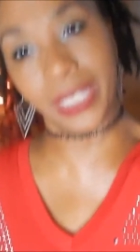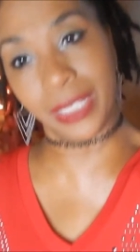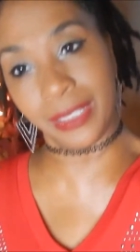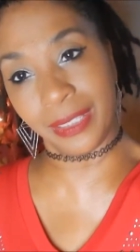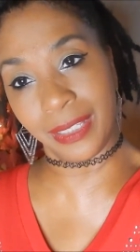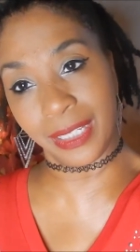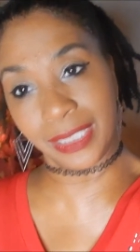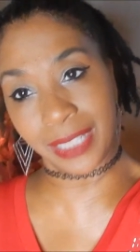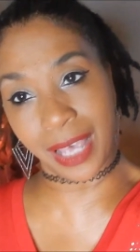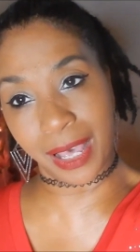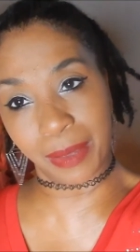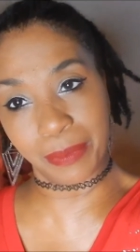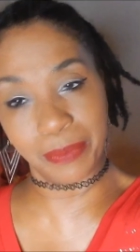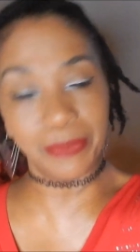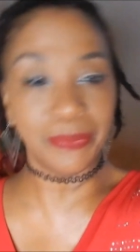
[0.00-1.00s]
in the
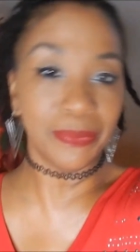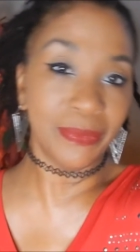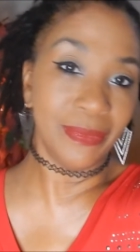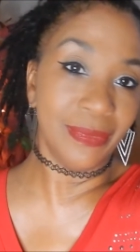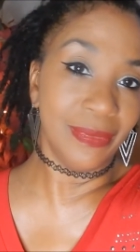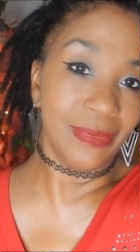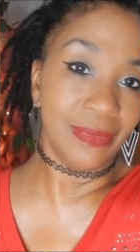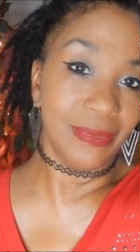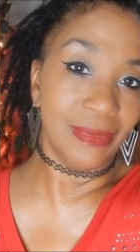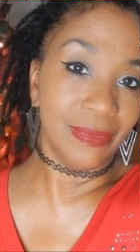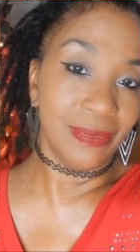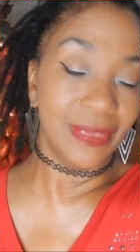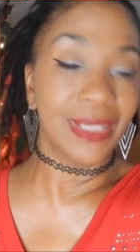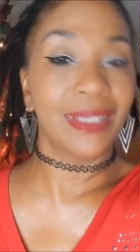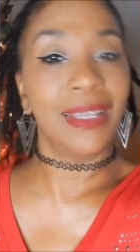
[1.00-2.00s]
top.
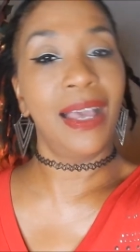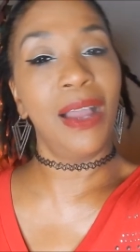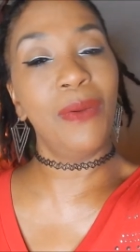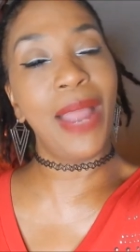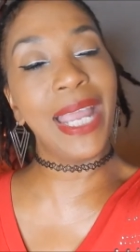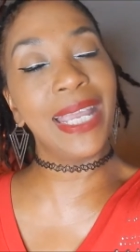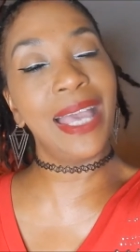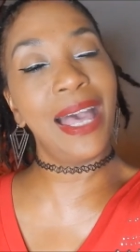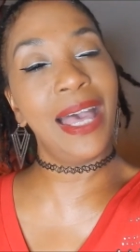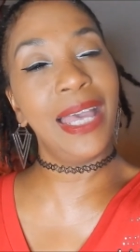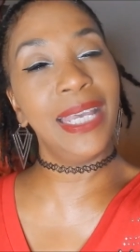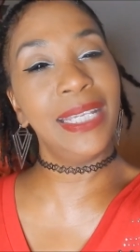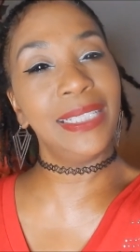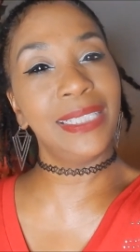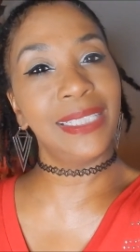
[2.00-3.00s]
All right,
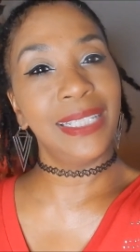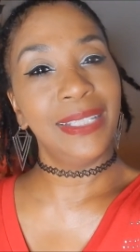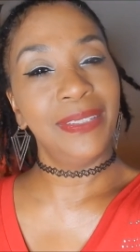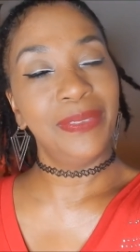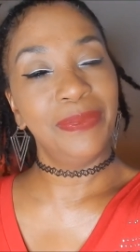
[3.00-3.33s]
guys.